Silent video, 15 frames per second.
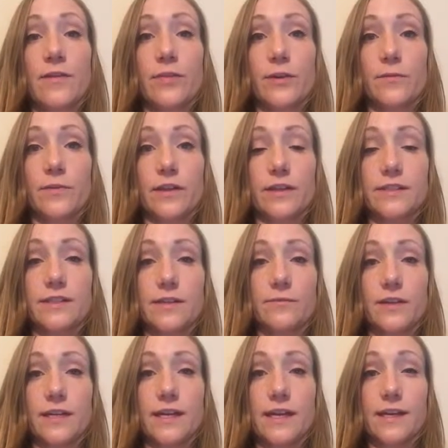they feel as
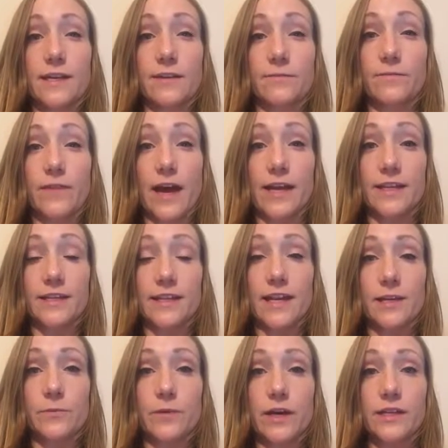if they can't confide in
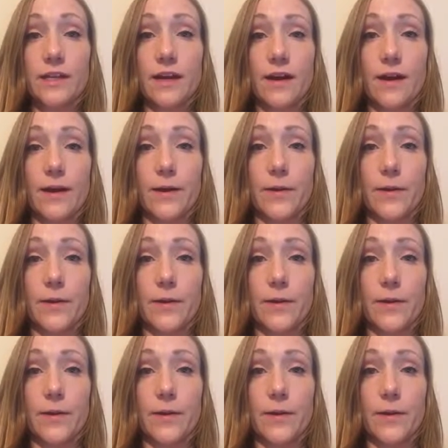anyone,